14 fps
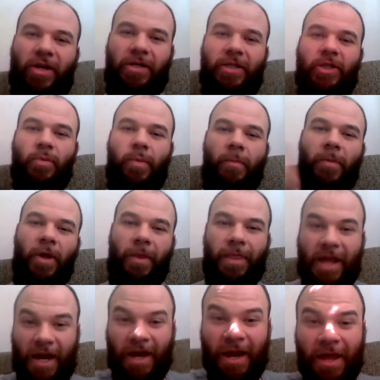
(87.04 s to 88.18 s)
on Super Bowl
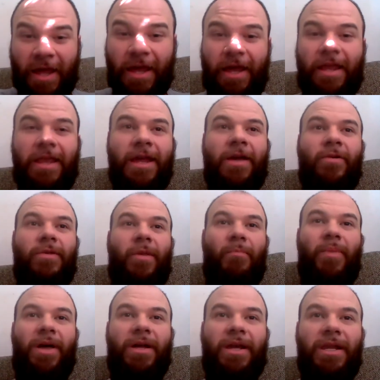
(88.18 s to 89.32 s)
night. And now the
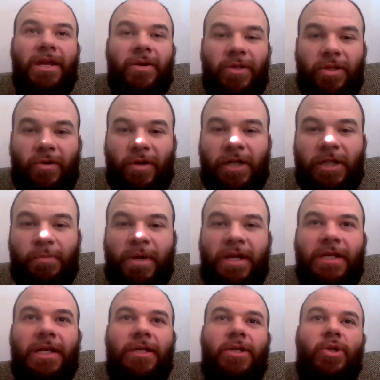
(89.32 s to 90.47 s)
Buccaneers are
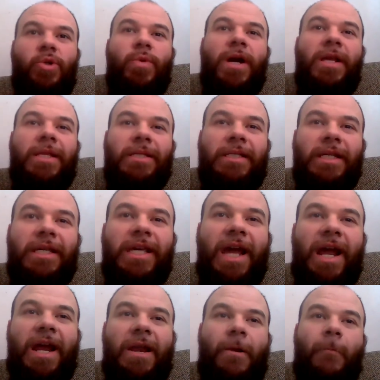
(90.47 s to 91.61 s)
expecting to try this
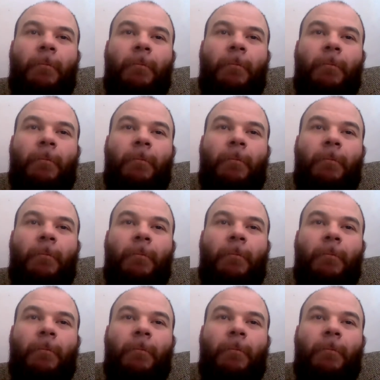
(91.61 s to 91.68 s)
again.